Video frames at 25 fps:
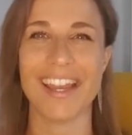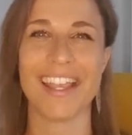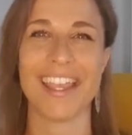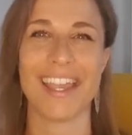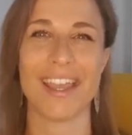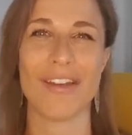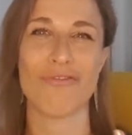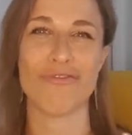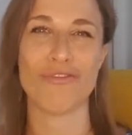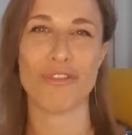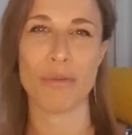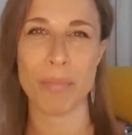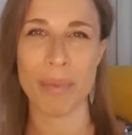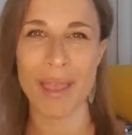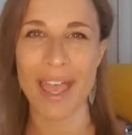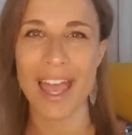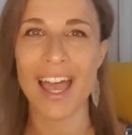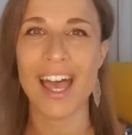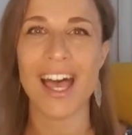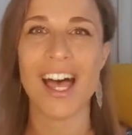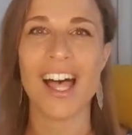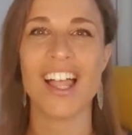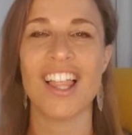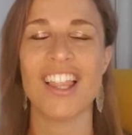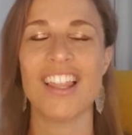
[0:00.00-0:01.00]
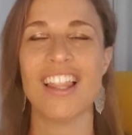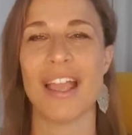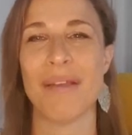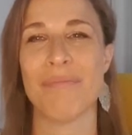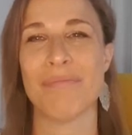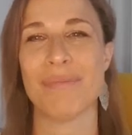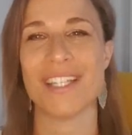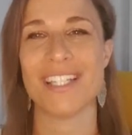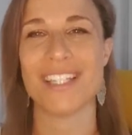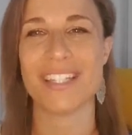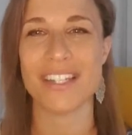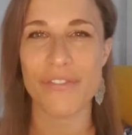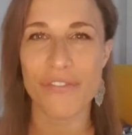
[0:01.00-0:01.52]
can rebel and
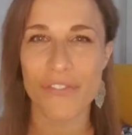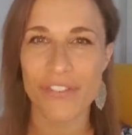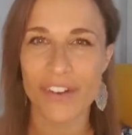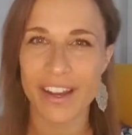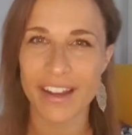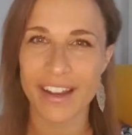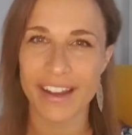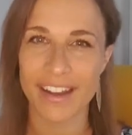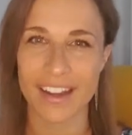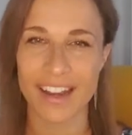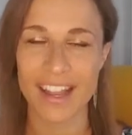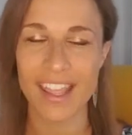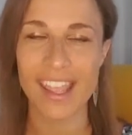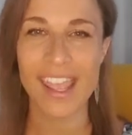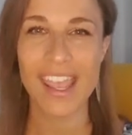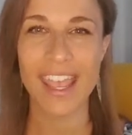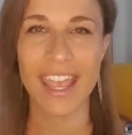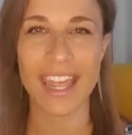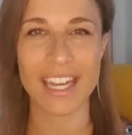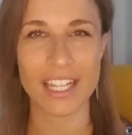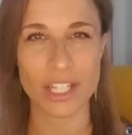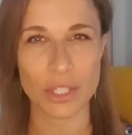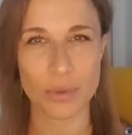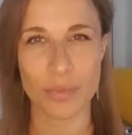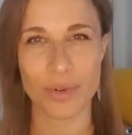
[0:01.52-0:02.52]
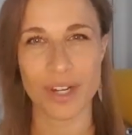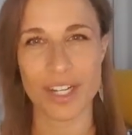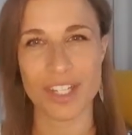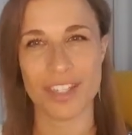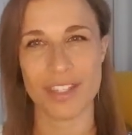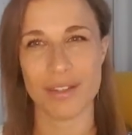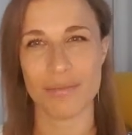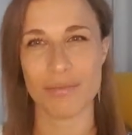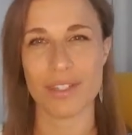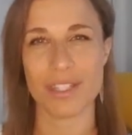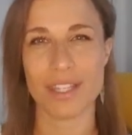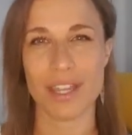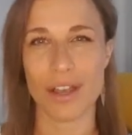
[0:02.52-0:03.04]
be different and express
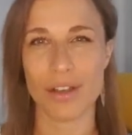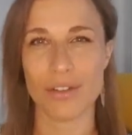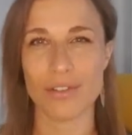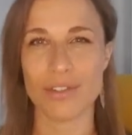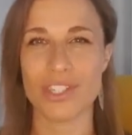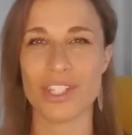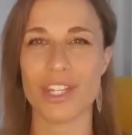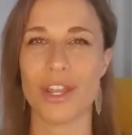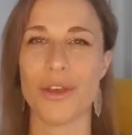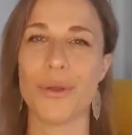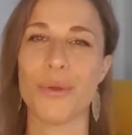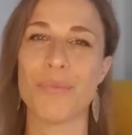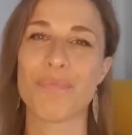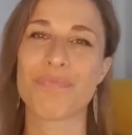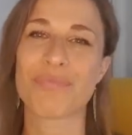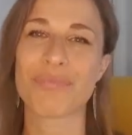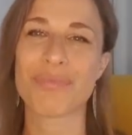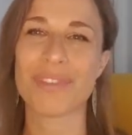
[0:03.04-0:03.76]
themselves so